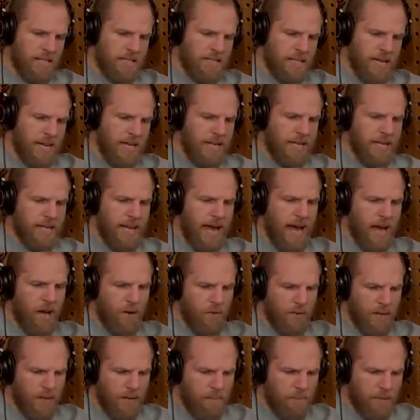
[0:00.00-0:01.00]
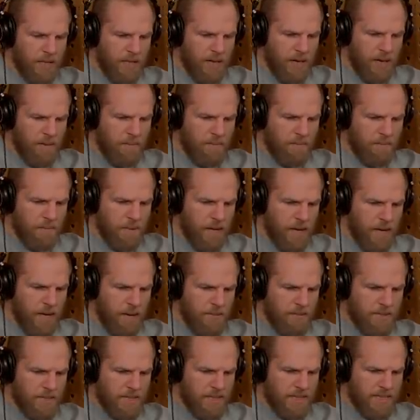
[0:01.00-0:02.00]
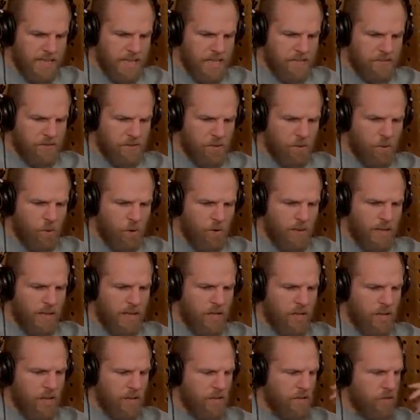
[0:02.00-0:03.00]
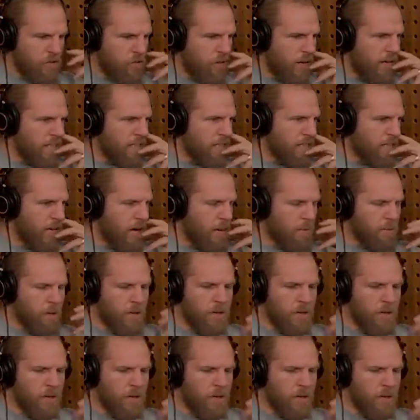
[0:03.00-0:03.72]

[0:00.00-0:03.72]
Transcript: tick and how they become um, successful and what their kind of traits are.